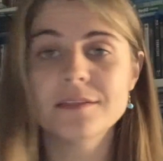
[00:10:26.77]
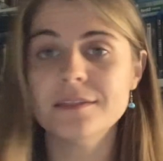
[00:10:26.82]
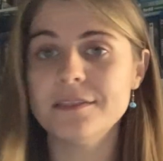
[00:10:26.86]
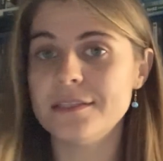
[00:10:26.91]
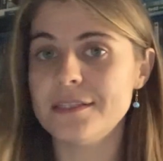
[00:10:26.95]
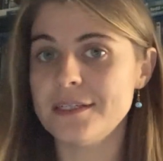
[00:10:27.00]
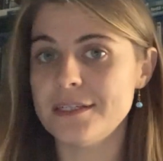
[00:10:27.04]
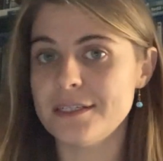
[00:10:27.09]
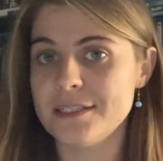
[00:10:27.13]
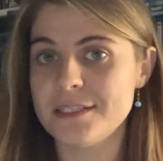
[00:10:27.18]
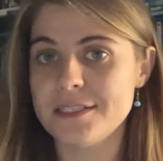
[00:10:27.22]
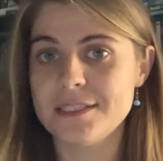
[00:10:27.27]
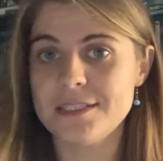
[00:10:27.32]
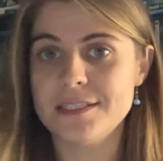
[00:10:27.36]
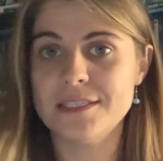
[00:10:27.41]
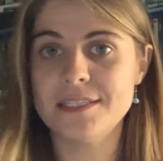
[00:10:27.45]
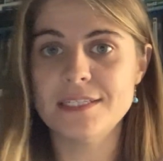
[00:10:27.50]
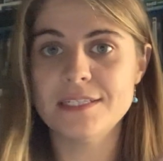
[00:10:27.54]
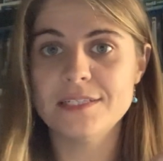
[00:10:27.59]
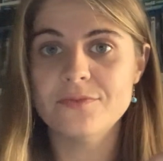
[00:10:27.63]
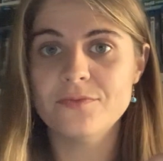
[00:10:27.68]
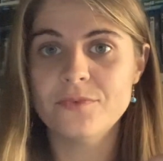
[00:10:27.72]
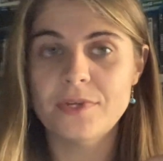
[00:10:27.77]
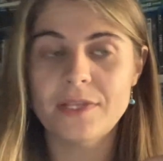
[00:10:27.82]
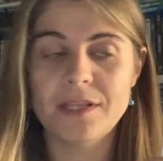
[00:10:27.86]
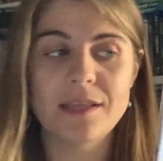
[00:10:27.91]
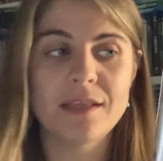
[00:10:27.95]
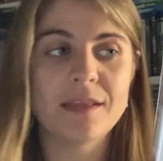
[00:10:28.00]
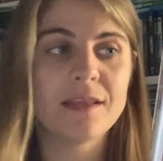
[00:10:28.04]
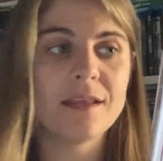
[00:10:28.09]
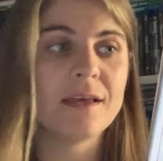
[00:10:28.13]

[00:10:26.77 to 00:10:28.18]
this one